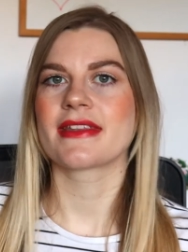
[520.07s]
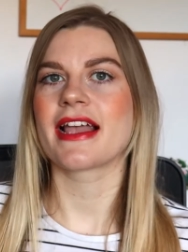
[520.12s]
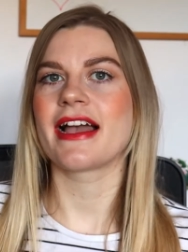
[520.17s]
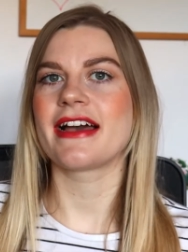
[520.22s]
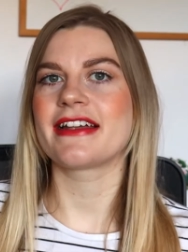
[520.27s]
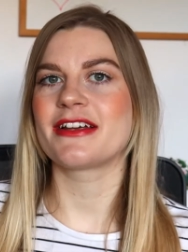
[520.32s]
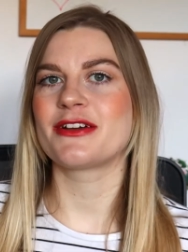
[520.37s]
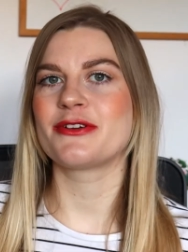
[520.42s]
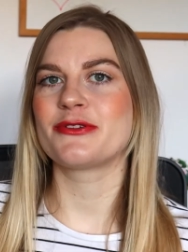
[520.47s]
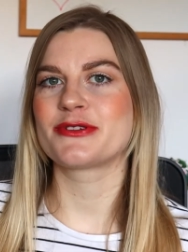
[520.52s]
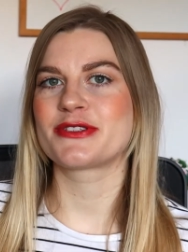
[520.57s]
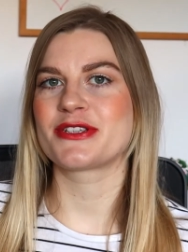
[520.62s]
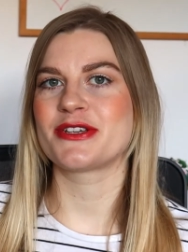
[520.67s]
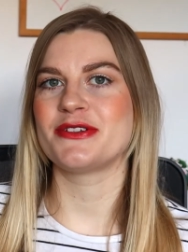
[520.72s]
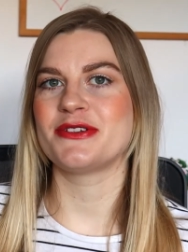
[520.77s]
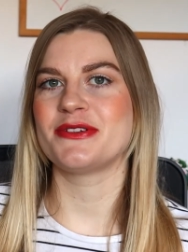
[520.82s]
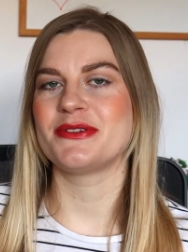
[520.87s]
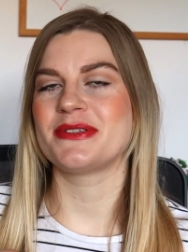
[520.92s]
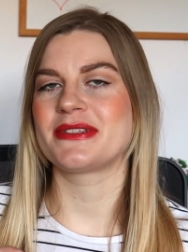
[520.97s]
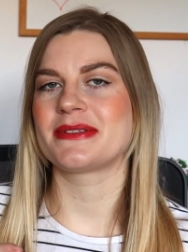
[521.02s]
And I also
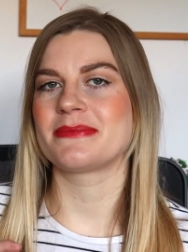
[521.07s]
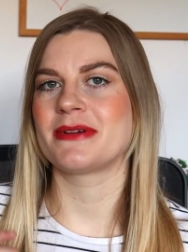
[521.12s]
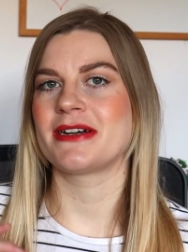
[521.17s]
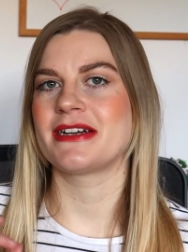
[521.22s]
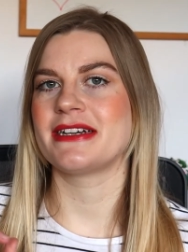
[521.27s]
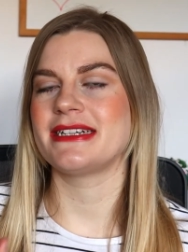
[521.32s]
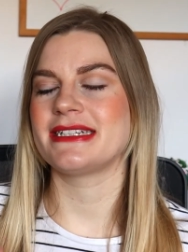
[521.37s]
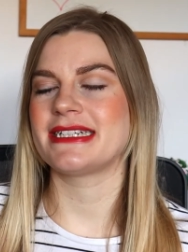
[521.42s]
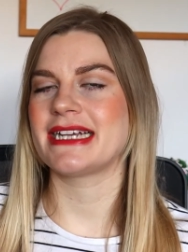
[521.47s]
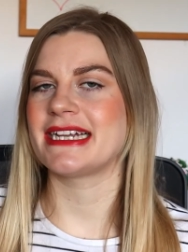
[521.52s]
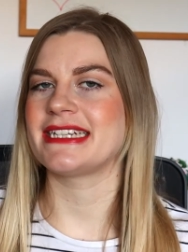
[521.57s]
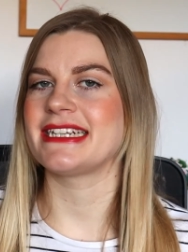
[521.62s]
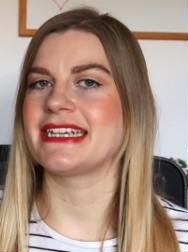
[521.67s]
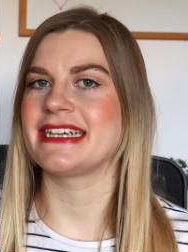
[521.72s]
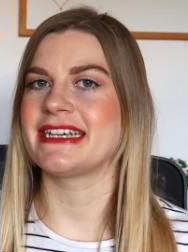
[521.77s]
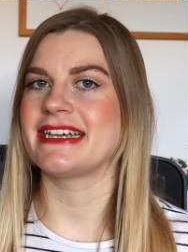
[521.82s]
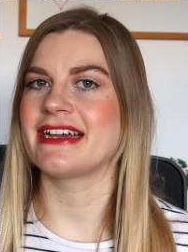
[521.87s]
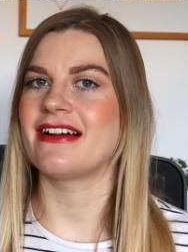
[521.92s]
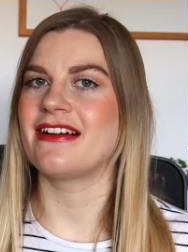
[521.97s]
used my Teddy